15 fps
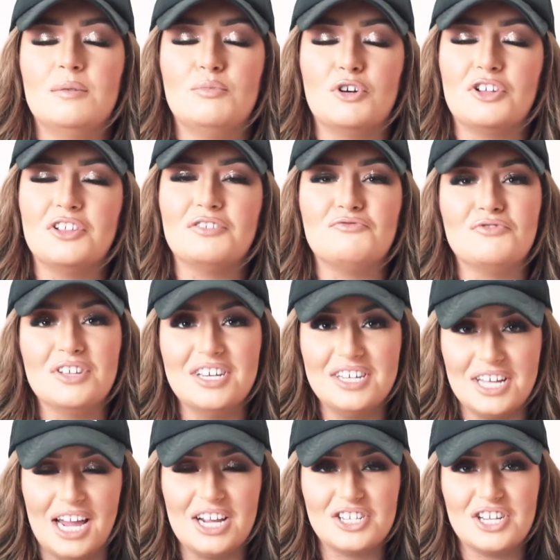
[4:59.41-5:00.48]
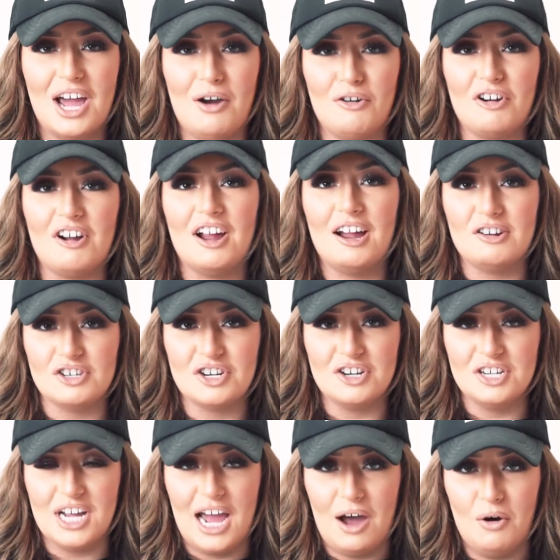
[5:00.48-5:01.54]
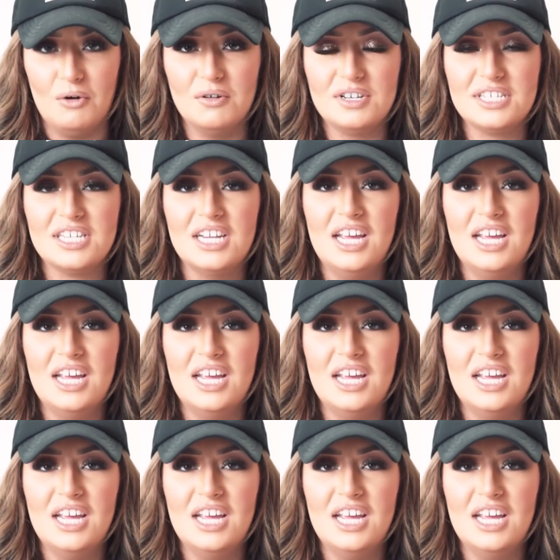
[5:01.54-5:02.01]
Brooklyn really liked how her hair turned out